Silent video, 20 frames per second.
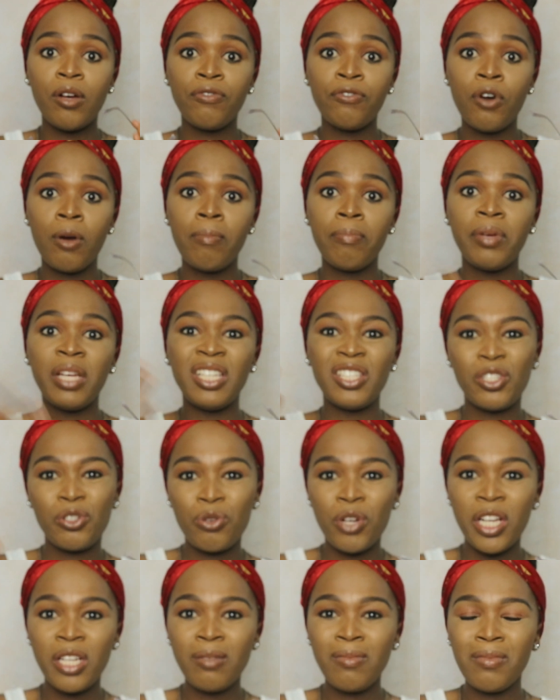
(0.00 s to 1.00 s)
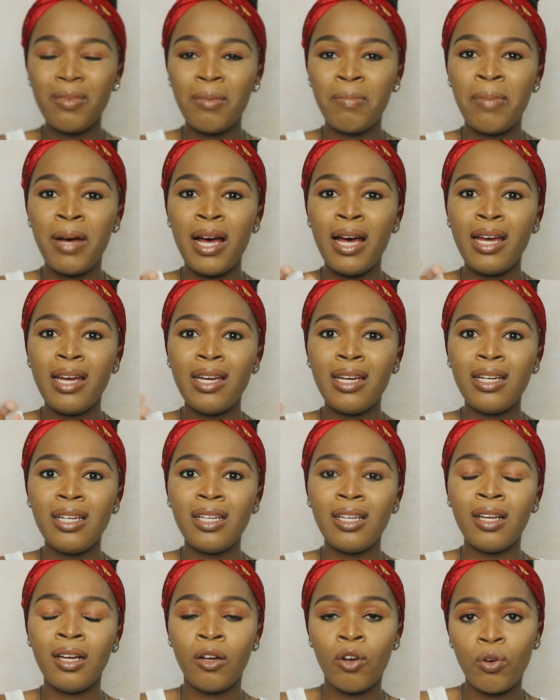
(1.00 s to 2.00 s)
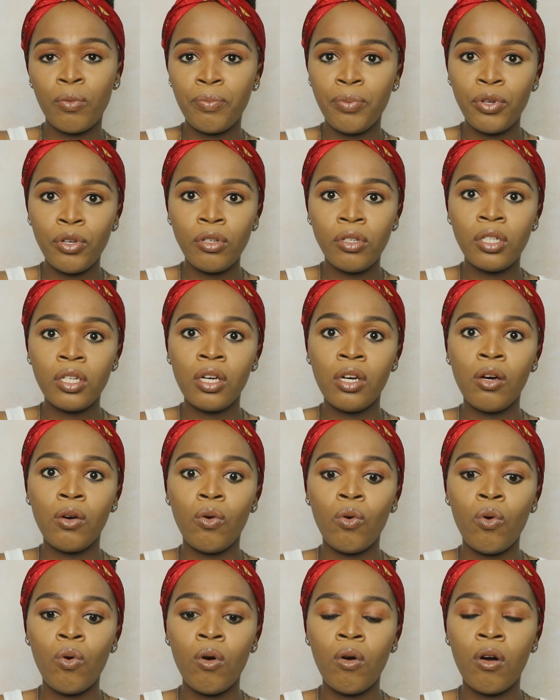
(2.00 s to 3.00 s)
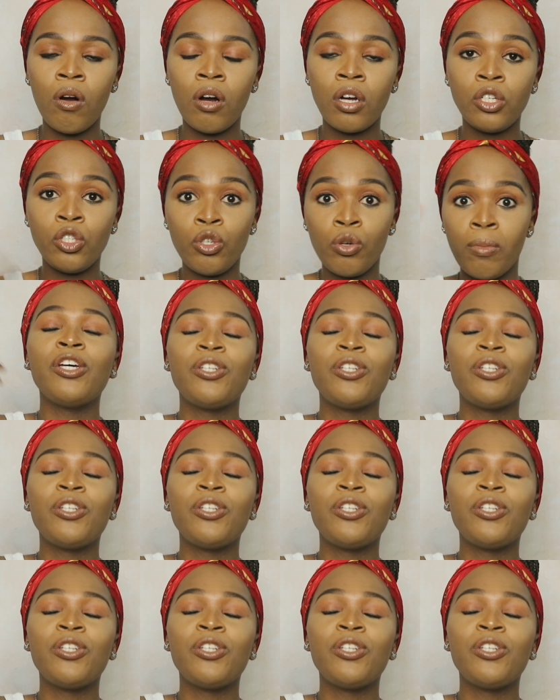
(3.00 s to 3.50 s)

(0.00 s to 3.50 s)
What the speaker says: from being strained by a computer or